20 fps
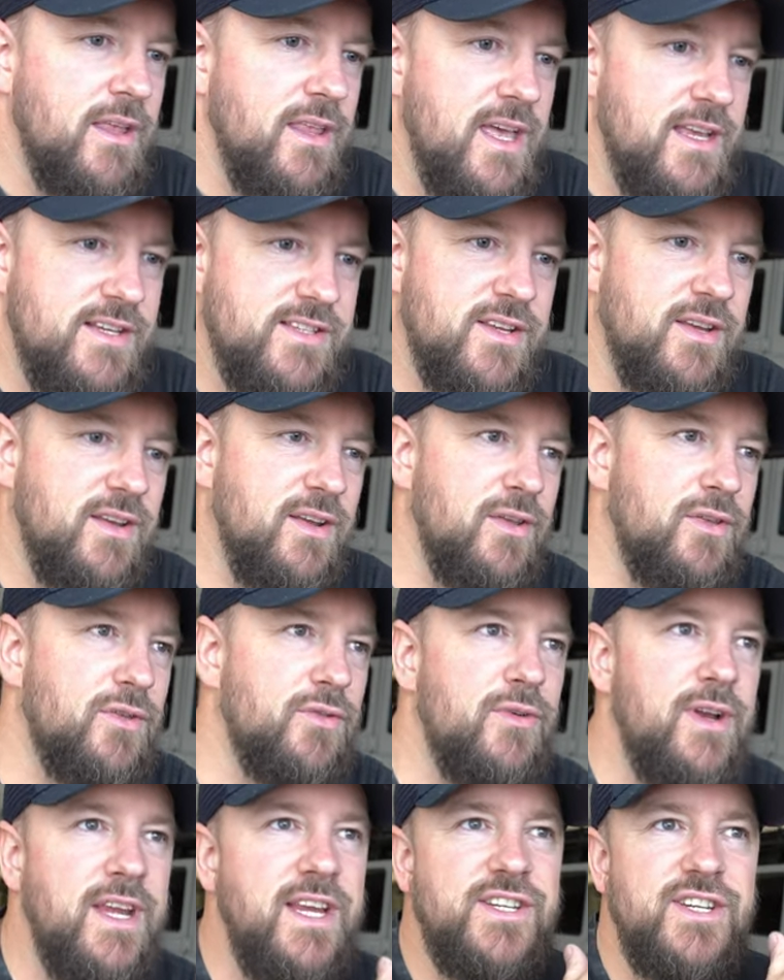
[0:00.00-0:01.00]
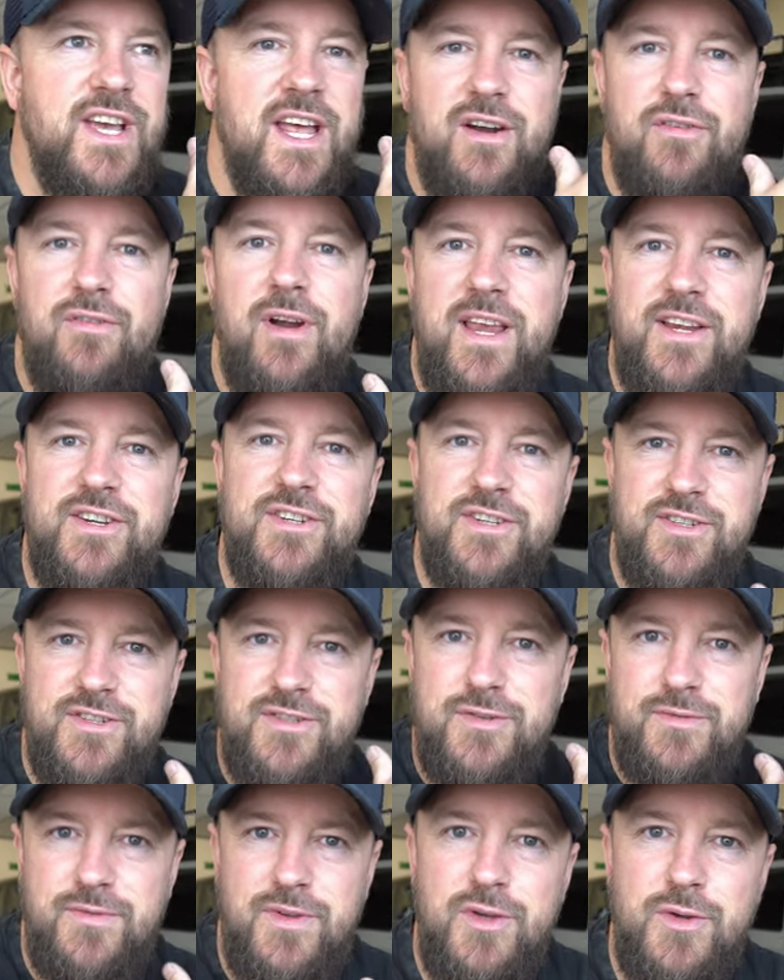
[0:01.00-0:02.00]
there's three
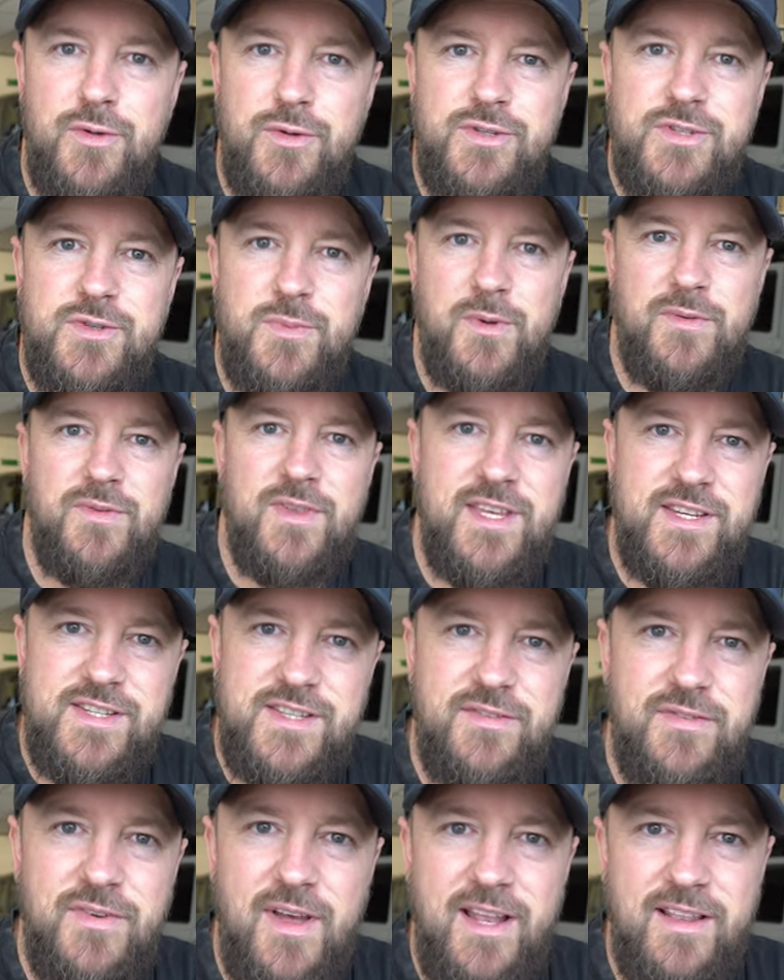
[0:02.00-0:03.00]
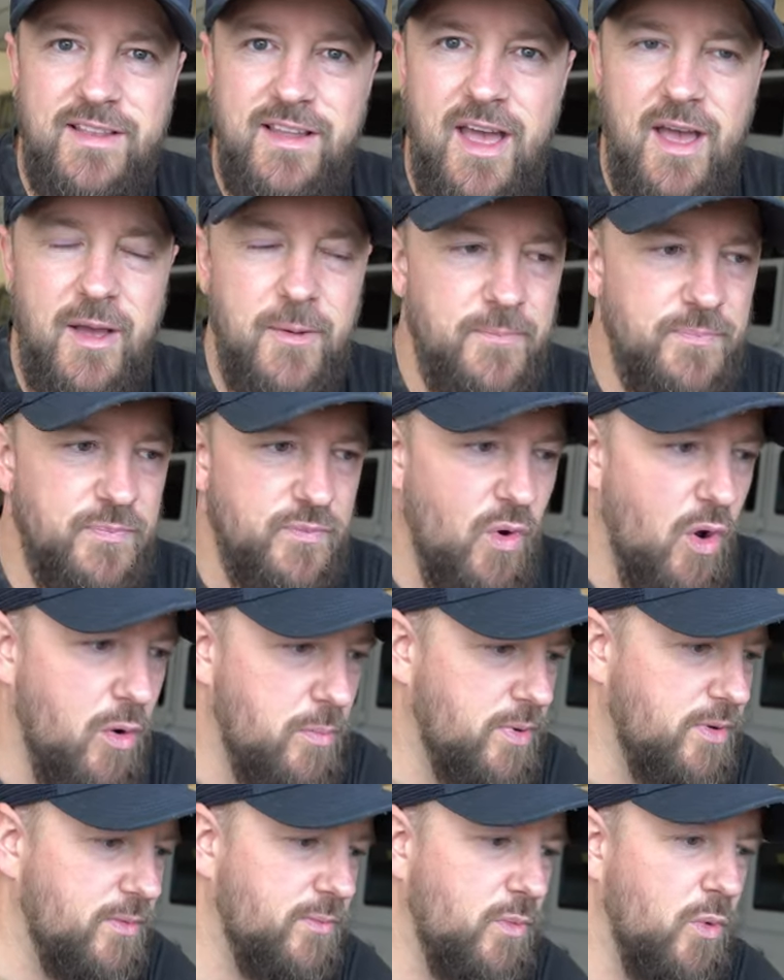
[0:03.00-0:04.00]
generations of use with this Defender.
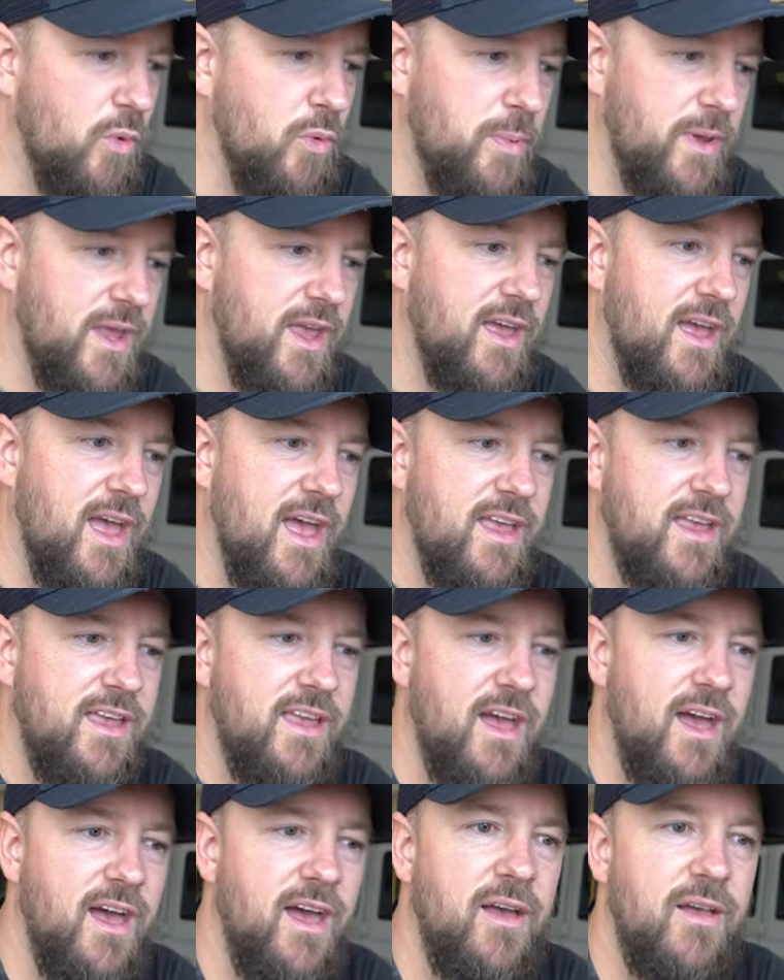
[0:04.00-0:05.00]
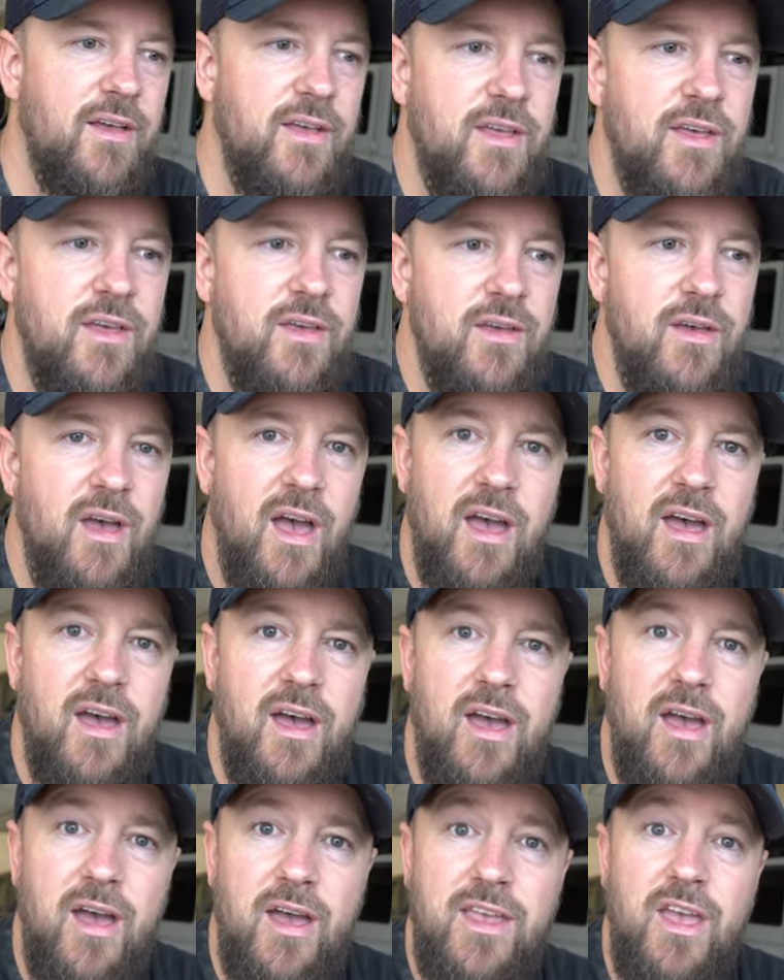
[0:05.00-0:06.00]
Rob, albeit
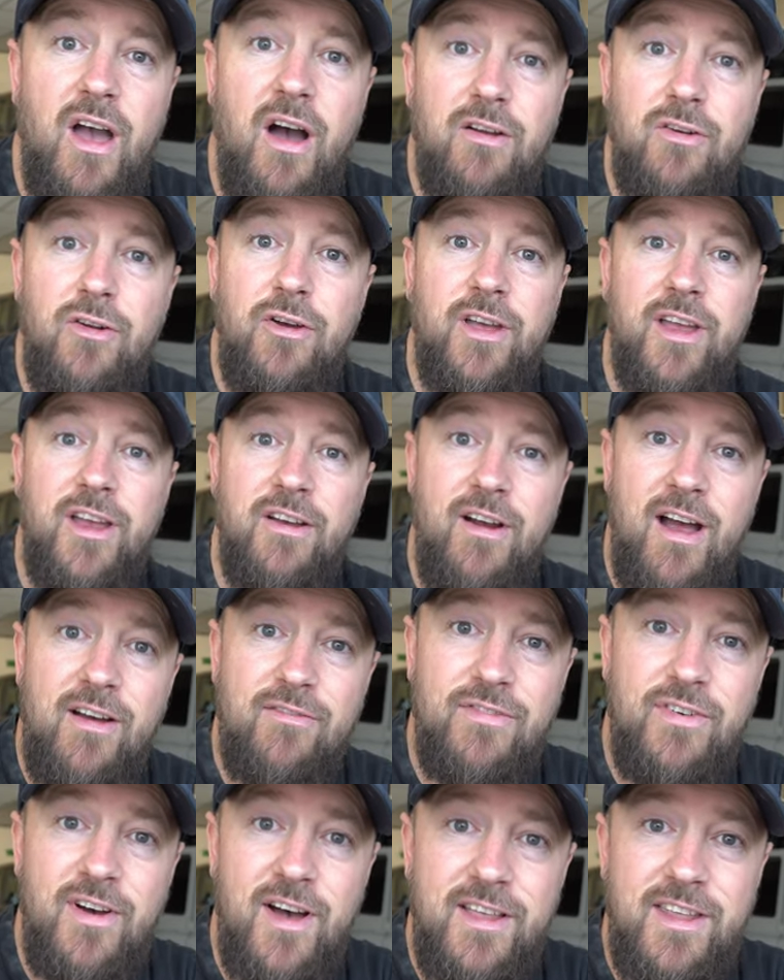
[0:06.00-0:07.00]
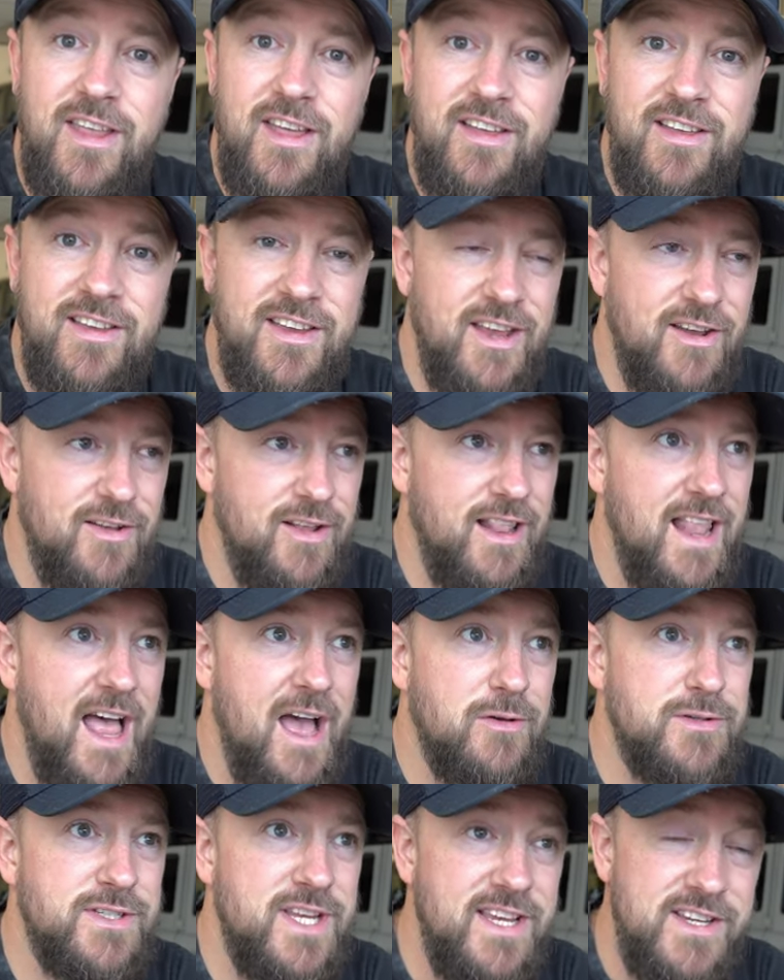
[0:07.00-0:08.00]
a young-looking grandfather, you know,
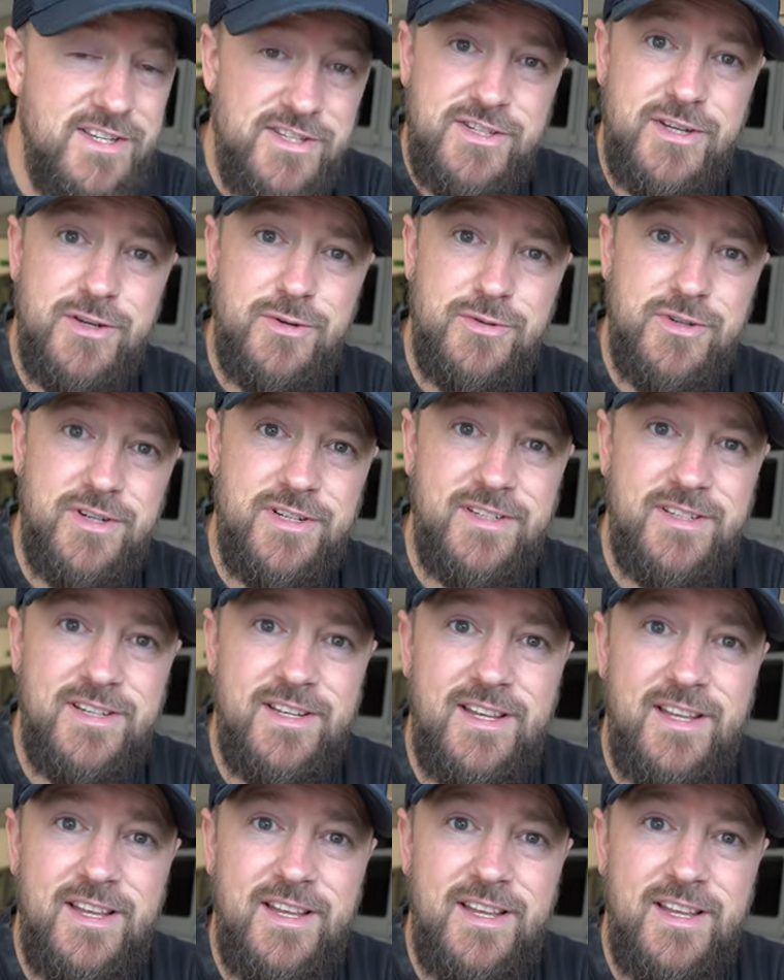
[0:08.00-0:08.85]
allows his children